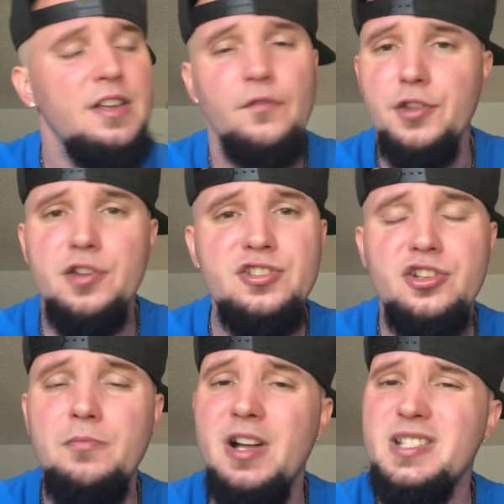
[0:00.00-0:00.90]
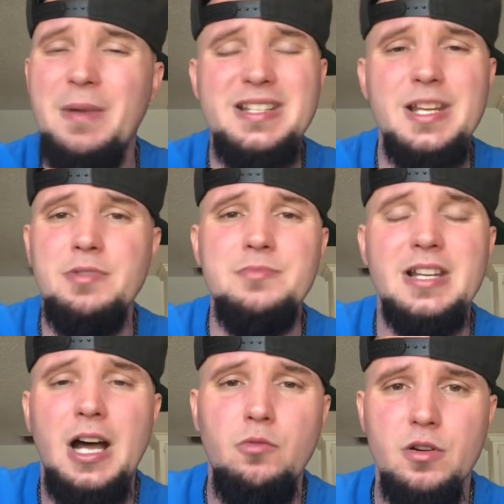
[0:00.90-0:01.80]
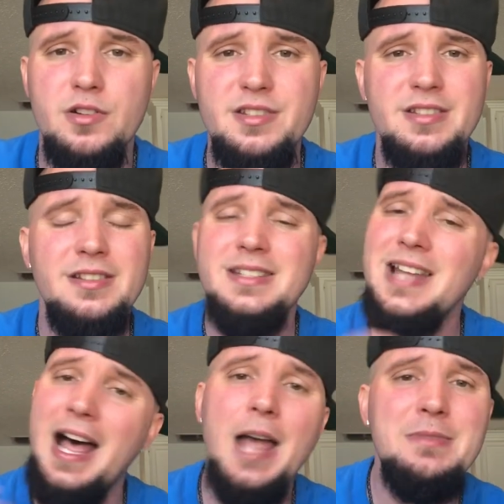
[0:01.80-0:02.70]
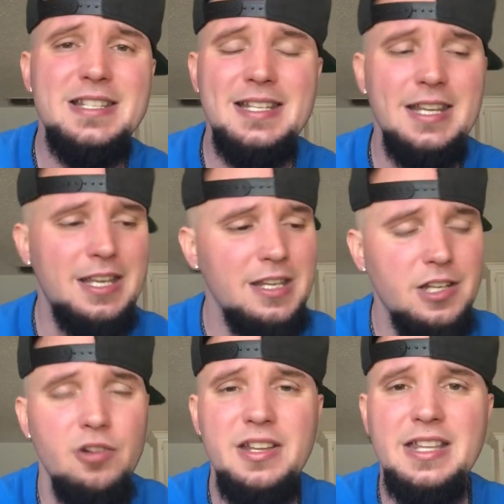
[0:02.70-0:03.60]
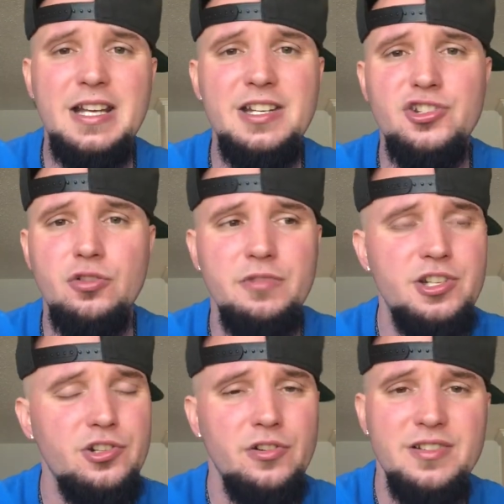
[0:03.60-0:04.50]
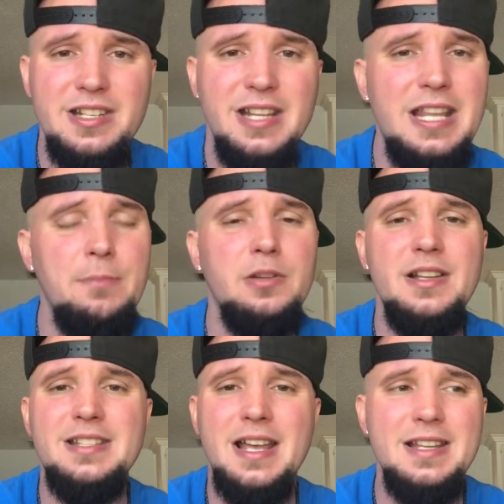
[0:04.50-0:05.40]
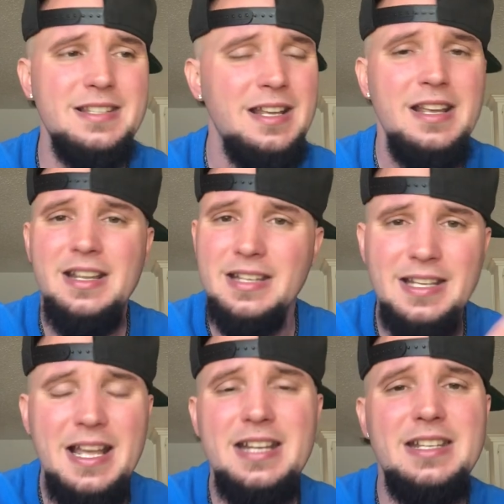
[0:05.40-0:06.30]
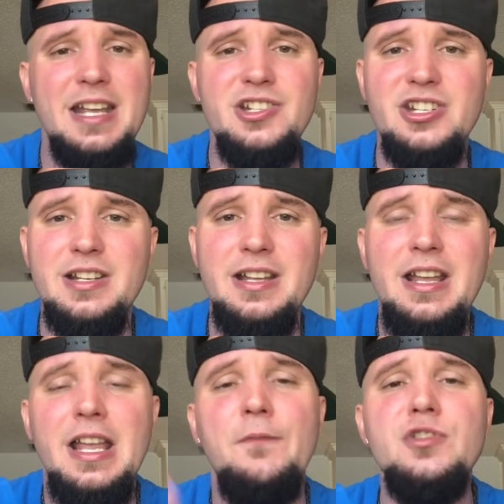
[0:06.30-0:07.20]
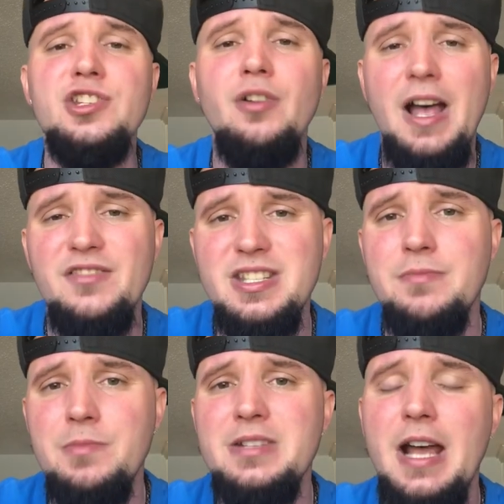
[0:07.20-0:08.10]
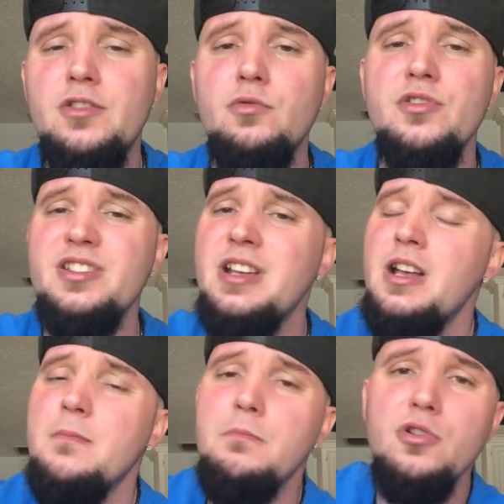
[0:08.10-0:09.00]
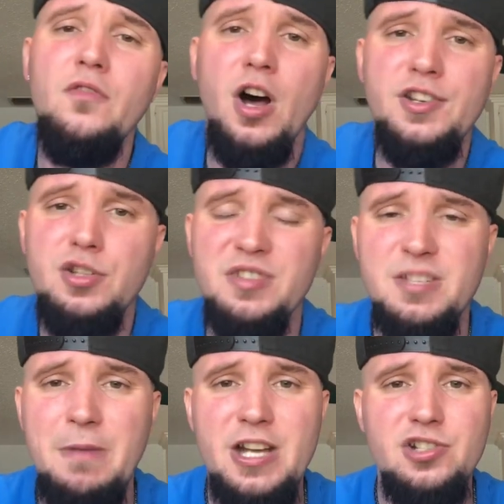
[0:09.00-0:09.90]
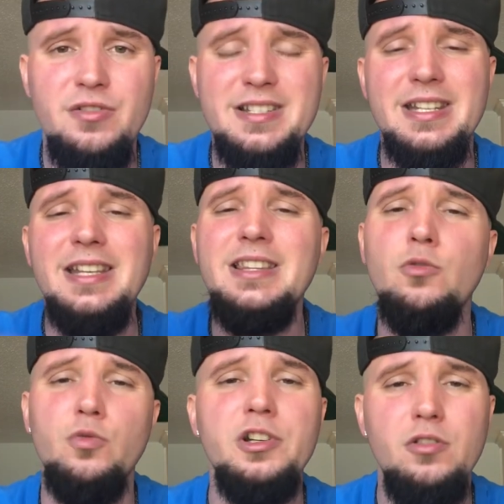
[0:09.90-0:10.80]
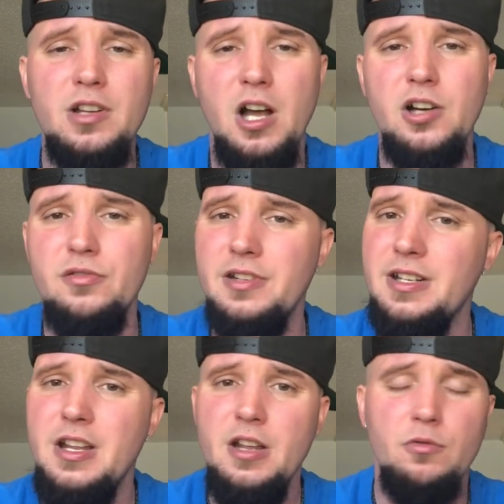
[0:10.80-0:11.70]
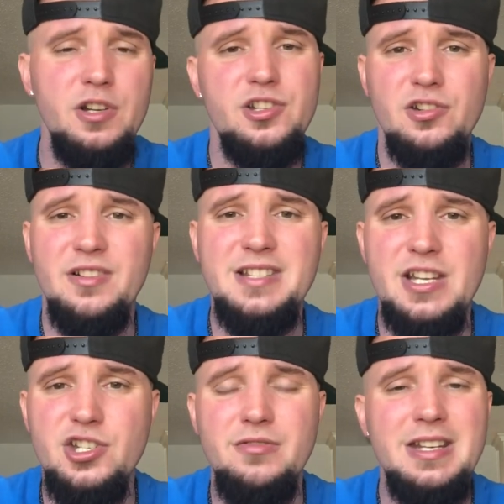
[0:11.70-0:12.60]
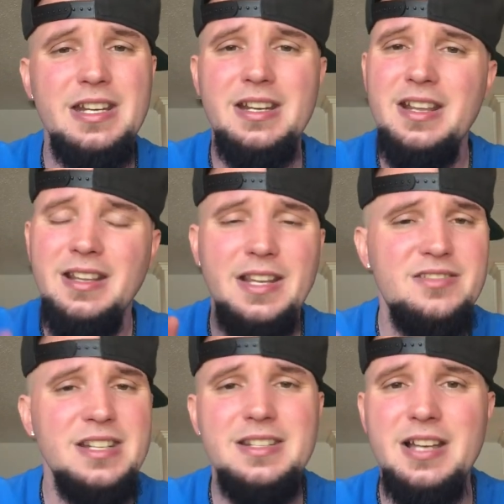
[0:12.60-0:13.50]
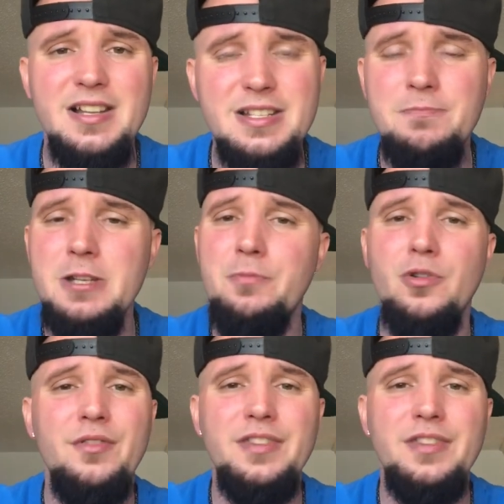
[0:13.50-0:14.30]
For those 2 months, my symptoms got worse. Time is ticking. Go get that initial reassurance, get that blood test, and get that EKG. If you still have symptoms afterwards, move on to a specialist and get the real concrete reassurance that you need. They've seen tons of people.